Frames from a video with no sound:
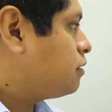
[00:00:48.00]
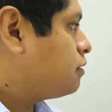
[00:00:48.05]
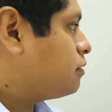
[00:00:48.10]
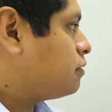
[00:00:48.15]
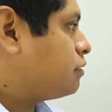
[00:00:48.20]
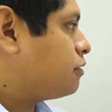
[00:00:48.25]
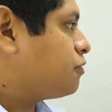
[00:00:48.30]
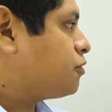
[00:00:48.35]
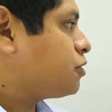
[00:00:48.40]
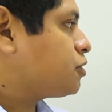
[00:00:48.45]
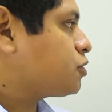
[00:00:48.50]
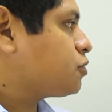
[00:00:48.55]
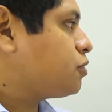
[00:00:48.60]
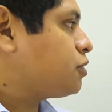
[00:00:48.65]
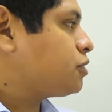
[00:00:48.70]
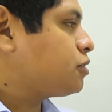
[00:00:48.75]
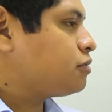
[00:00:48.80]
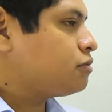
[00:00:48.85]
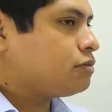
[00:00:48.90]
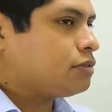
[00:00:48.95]
In the first
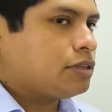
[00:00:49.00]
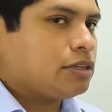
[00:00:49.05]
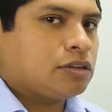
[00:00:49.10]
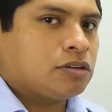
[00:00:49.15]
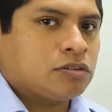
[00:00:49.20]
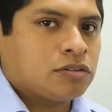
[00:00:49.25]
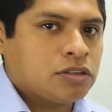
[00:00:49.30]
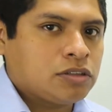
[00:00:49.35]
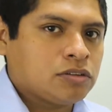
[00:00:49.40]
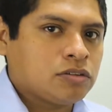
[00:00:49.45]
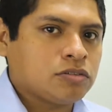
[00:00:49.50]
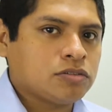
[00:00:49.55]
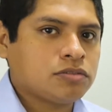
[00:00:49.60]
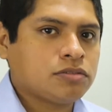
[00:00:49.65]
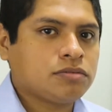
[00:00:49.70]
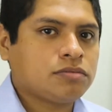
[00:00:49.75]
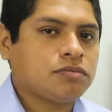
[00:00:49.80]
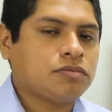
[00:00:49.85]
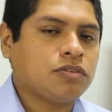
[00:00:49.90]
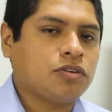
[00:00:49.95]
question, it only
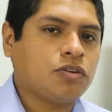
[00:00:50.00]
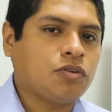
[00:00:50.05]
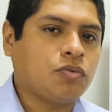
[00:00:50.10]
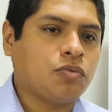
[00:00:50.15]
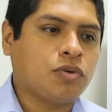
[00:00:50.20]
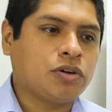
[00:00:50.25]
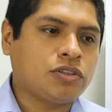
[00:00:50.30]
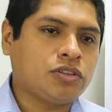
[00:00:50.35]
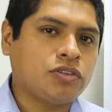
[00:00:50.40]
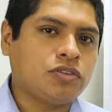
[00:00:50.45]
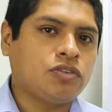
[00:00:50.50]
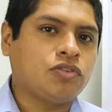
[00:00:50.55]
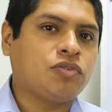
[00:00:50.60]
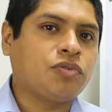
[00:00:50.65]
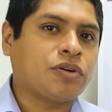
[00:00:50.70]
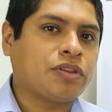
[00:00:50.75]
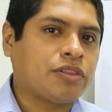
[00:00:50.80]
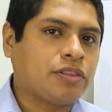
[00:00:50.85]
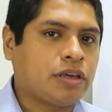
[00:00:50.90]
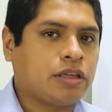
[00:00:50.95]
knows what you do
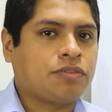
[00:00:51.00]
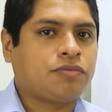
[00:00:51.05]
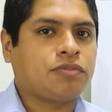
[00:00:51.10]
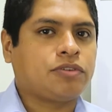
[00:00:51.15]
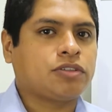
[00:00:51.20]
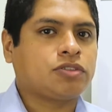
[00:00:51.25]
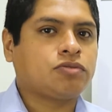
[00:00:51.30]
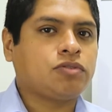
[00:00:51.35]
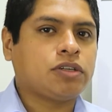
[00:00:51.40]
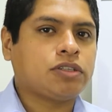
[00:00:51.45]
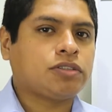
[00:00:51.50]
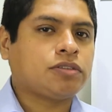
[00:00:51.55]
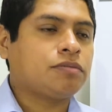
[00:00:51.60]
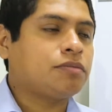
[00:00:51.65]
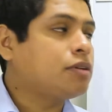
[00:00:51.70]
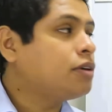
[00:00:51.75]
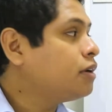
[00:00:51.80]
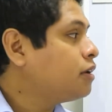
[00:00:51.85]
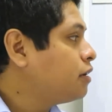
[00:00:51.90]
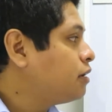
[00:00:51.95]
with that first
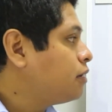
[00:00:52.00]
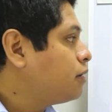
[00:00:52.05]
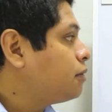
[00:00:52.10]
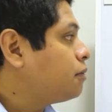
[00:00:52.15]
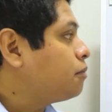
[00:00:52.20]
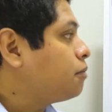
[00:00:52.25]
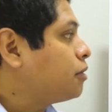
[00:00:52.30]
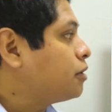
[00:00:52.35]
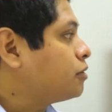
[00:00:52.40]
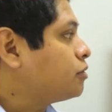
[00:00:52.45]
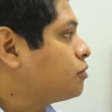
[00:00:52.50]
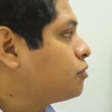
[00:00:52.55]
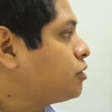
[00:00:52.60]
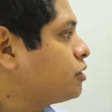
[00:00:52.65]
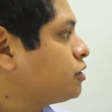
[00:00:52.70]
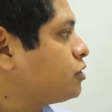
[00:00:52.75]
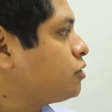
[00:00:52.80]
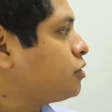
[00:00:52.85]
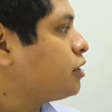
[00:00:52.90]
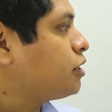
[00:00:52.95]
question. But
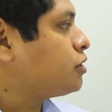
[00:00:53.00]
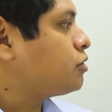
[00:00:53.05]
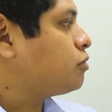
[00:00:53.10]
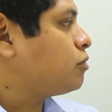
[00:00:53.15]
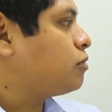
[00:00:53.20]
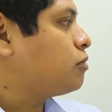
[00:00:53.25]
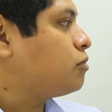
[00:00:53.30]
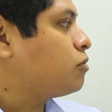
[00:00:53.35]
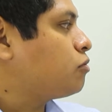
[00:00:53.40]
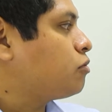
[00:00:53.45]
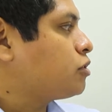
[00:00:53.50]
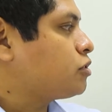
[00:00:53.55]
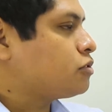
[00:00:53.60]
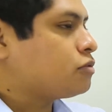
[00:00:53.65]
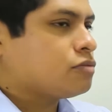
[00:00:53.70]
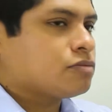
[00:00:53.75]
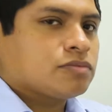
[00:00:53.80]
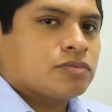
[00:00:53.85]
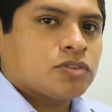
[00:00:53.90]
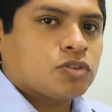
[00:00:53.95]
once you get to
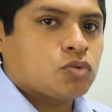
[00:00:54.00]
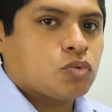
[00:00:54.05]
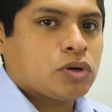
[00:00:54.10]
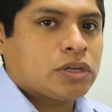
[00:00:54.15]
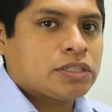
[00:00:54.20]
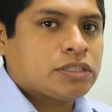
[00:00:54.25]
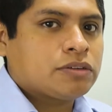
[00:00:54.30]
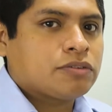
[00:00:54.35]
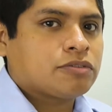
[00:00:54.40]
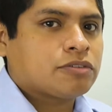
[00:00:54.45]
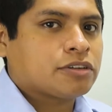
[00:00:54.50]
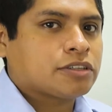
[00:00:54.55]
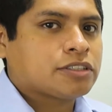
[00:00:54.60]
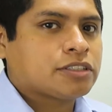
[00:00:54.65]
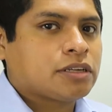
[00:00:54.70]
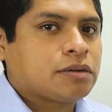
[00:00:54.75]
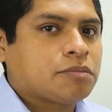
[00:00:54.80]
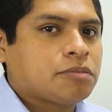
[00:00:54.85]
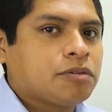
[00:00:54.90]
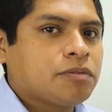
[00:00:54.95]
question 20, for
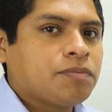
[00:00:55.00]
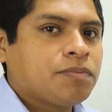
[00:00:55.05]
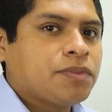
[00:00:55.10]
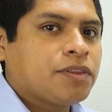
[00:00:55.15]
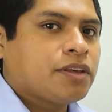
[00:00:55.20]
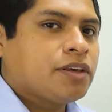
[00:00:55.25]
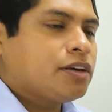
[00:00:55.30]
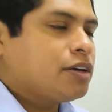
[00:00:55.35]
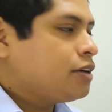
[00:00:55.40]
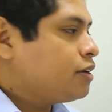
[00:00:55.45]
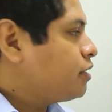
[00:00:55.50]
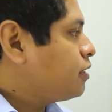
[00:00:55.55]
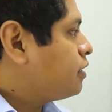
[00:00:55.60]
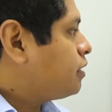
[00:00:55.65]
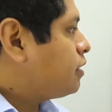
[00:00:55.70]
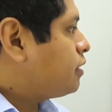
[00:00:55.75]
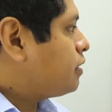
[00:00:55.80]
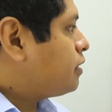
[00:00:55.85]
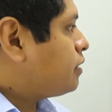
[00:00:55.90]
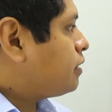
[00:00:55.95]
example,
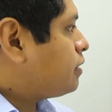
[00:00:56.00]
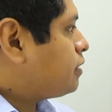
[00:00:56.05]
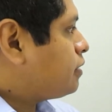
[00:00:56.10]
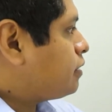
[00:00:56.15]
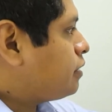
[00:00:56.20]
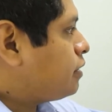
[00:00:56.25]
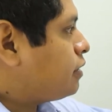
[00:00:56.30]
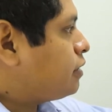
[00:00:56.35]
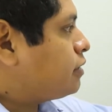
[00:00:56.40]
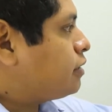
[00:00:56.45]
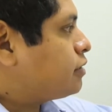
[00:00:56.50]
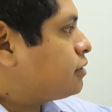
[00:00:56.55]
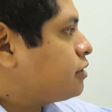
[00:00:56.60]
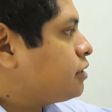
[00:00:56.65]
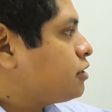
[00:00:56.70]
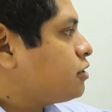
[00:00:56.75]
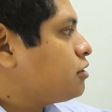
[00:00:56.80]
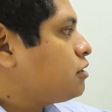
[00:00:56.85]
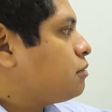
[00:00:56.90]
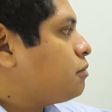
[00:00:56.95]
the
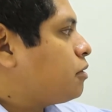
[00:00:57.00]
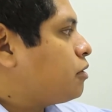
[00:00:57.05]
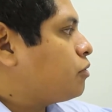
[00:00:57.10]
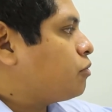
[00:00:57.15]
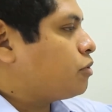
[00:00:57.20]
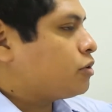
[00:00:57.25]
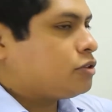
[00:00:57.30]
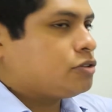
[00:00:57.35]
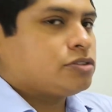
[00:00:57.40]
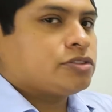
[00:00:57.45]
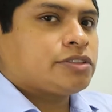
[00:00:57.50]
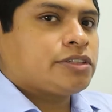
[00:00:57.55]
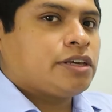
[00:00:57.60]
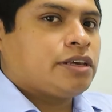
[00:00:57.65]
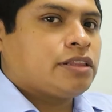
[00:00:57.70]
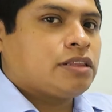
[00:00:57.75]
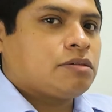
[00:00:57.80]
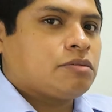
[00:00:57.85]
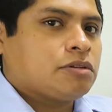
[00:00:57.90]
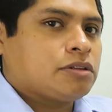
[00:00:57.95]
decision about what your
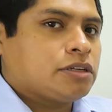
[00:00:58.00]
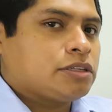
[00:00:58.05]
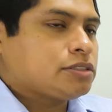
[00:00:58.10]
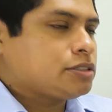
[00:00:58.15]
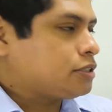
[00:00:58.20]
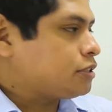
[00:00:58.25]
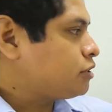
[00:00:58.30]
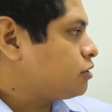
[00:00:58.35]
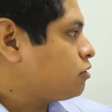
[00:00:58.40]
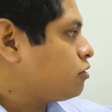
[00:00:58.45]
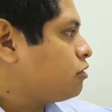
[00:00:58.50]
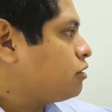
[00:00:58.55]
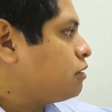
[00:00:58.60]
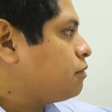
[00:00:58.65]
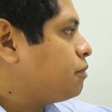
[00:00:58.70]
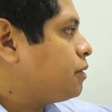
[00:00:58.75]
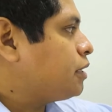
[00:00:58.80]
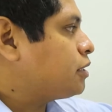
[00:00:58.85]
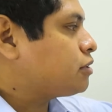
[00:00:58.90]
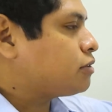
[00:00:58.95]
skill level is not
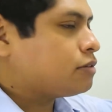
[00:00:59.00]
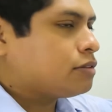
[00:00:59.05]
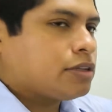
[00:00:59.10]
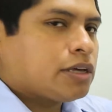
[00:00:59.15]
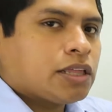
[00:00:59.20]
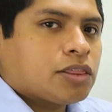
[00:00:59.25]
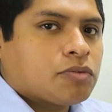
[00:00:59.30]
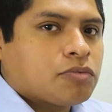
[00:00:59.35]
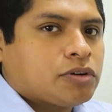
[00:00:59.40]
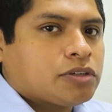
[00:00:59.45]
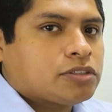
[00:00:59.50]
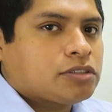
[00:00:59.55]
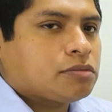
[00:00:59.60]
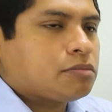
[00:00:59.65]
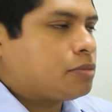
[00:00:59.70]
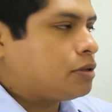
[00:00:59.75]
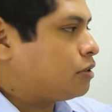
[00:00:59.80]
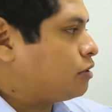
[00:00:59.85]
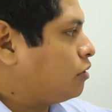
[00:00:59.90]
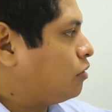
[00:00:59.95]
only based on that
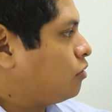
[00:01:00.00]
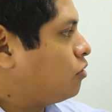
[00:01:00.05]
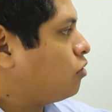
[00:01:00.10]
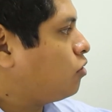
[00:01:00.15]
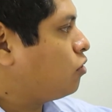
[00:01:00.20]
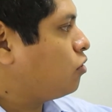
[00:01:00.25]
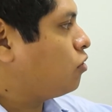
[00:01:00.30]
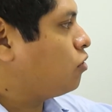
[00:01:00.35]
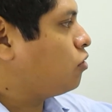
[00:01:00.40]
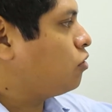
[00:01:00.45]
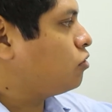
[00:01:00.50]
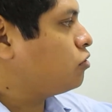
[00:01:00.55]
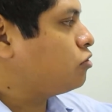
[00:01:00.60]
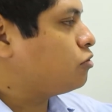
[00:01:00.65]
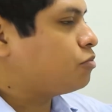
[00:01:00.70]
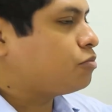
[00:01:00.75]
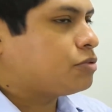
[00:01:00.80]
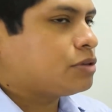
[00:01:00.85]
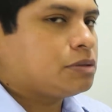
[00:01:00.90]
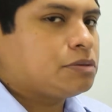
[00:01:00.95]
question, but on all
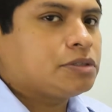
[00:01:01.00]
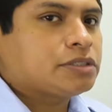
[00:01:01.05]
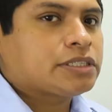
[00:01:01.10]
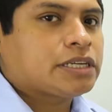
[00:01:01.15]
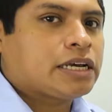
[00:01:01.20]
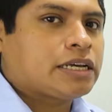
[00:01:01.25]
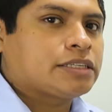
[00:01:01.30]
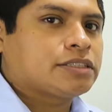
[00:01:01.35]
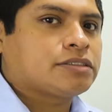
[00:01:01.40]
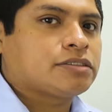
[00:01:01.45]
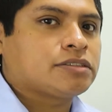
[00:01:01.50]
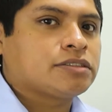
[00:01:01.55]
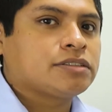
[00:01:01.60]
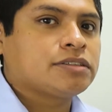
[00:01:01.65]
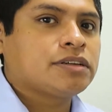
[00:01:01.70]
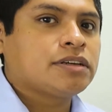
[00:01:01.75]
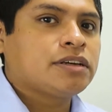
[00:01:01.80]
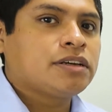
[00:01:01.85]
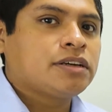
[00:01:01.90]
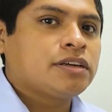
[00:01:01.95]
your previous answers.
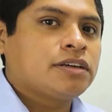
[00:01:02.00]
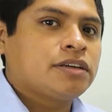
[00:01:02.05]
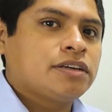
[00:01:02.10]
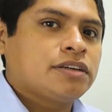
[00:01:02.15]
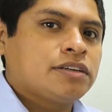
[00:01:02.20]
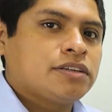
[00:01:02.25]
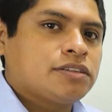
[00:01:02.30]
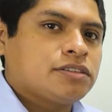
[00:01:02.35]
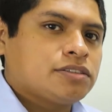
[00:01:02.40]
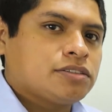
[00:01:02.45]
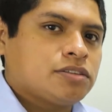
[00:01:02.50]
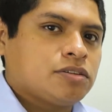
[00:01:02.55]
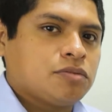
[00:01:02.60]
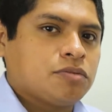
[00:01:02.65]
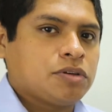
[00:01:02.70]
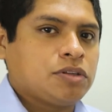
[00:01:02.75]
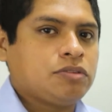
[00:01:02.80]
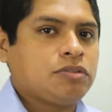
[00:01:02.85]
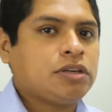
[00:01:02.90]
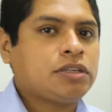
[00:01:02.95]
So
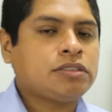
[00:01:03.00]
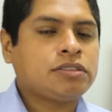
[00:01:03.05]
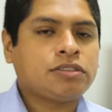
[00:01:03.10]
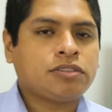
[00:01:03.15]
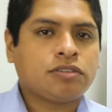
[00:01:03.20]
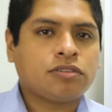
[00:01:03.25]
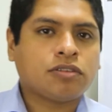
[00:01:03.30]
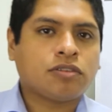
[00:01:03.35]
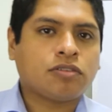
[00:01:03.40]
when you answer